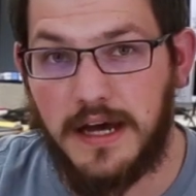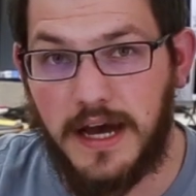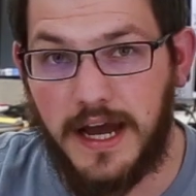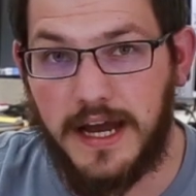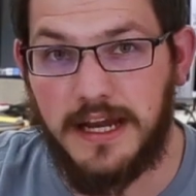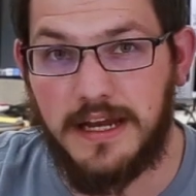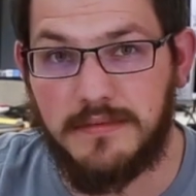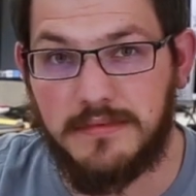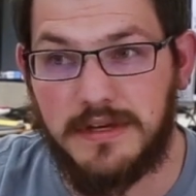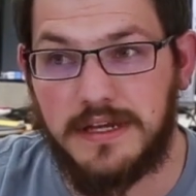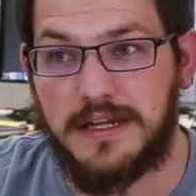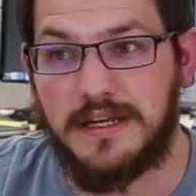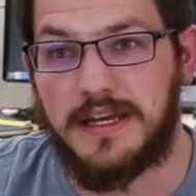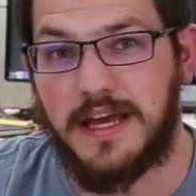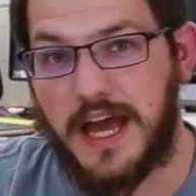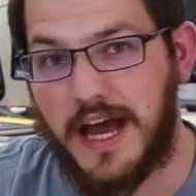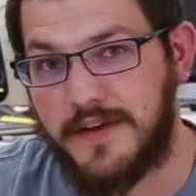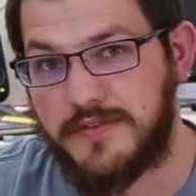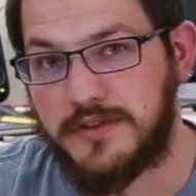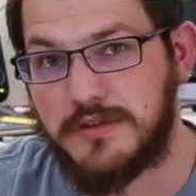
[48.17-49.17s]
I end up getting
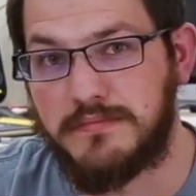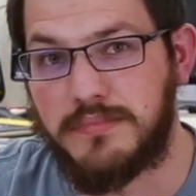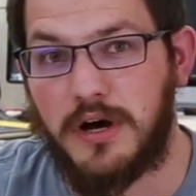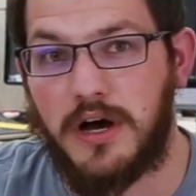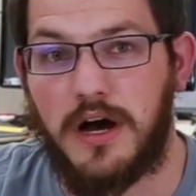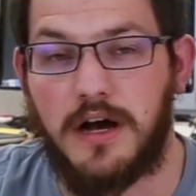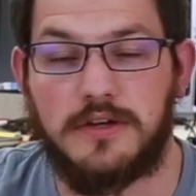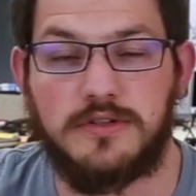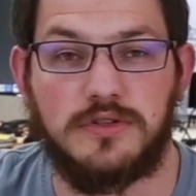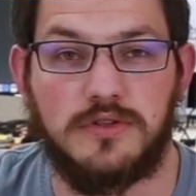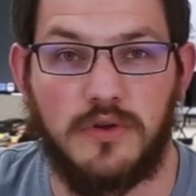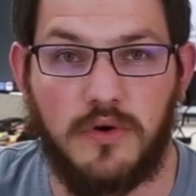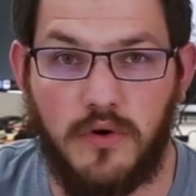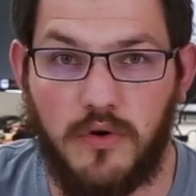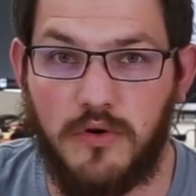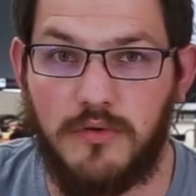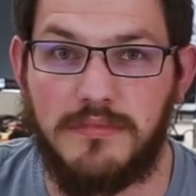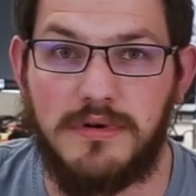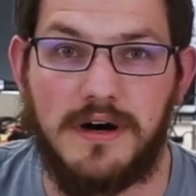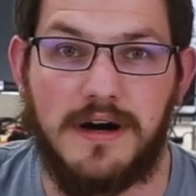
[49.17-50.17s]
half the box or the
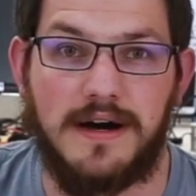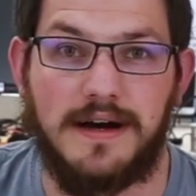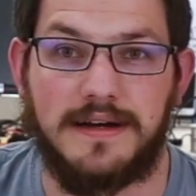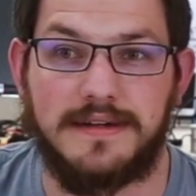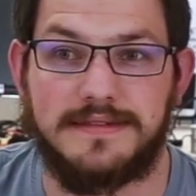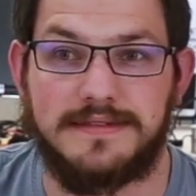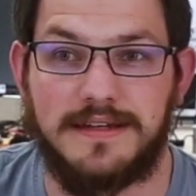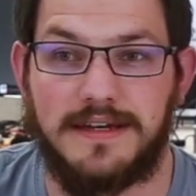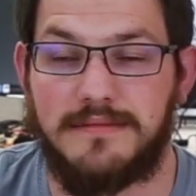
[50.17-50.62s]
whole box.